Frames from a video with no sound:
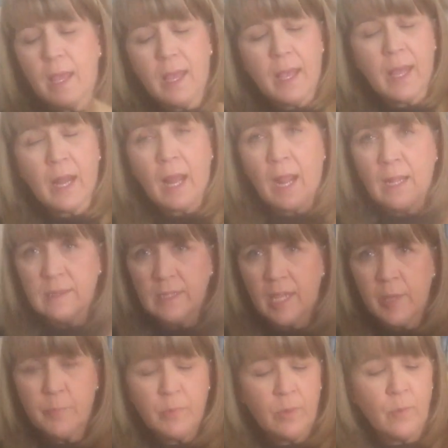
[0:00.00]
and I
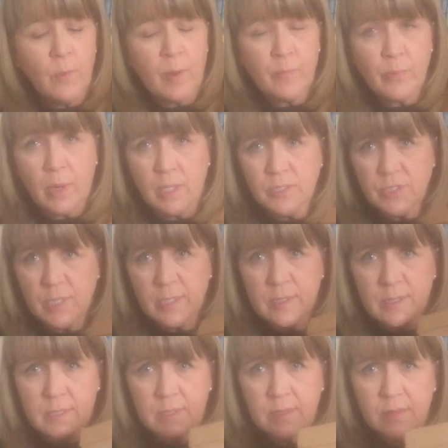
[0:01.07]
label what project